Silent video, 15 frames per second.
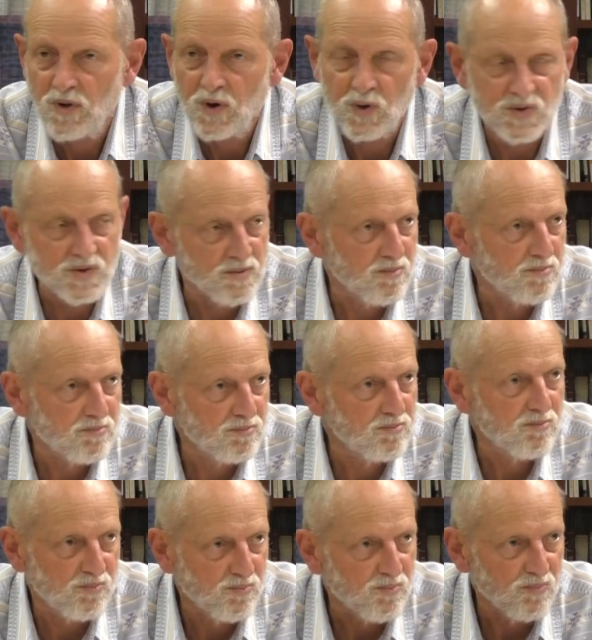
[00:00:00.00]
Those
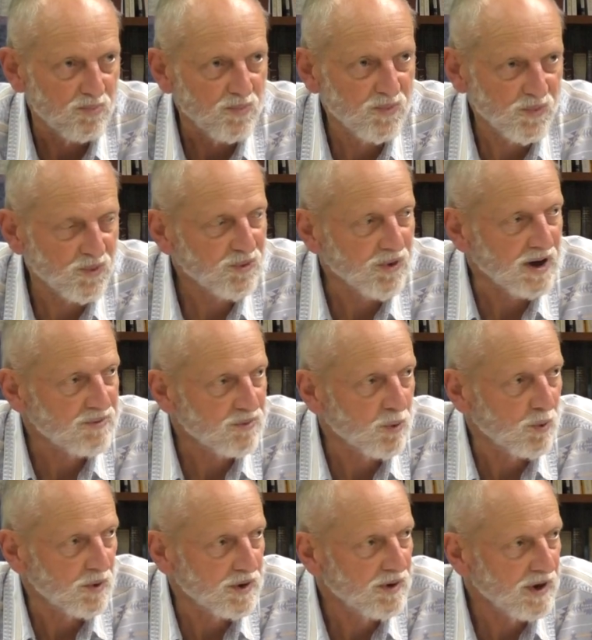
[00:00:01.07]

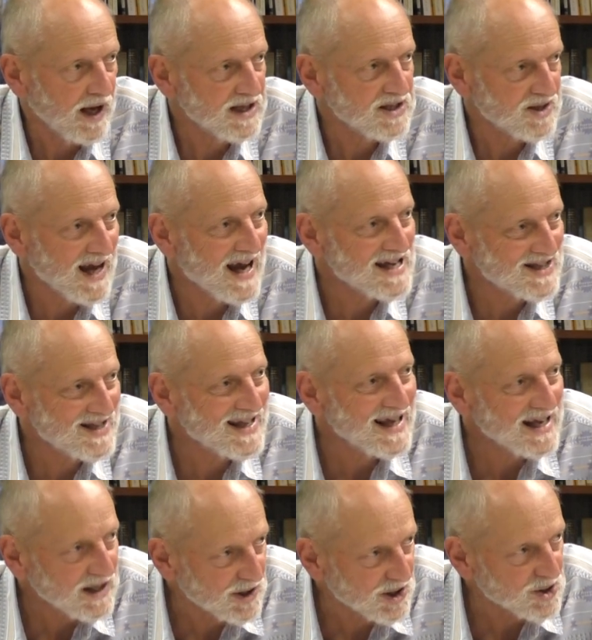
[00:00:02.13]
straightforward, as, as the
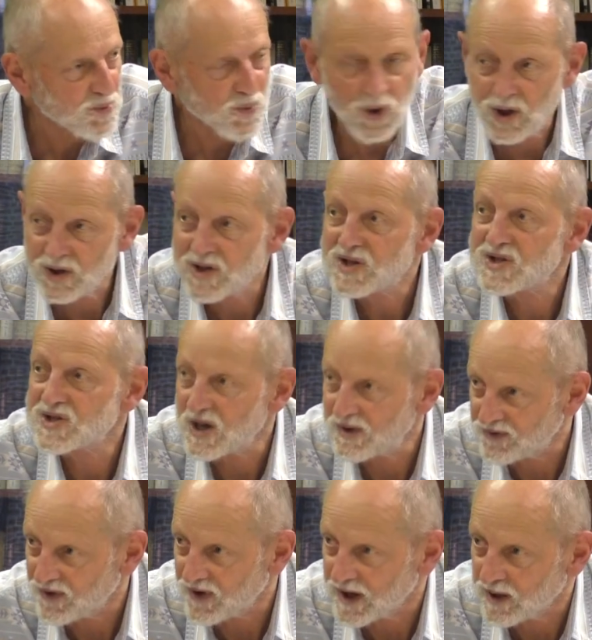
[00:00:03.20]
English word
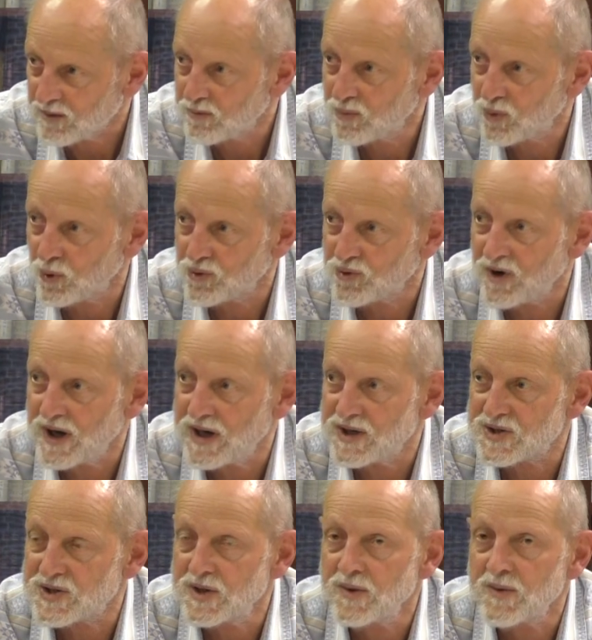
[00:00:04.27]
suffering
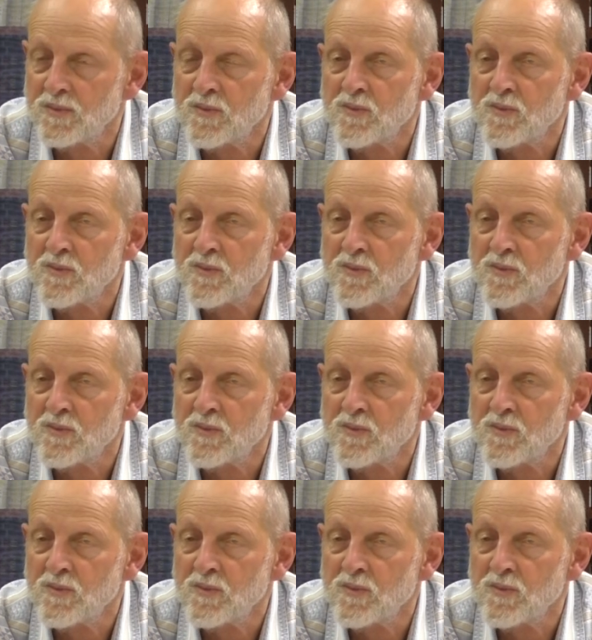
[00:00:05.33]
portrays.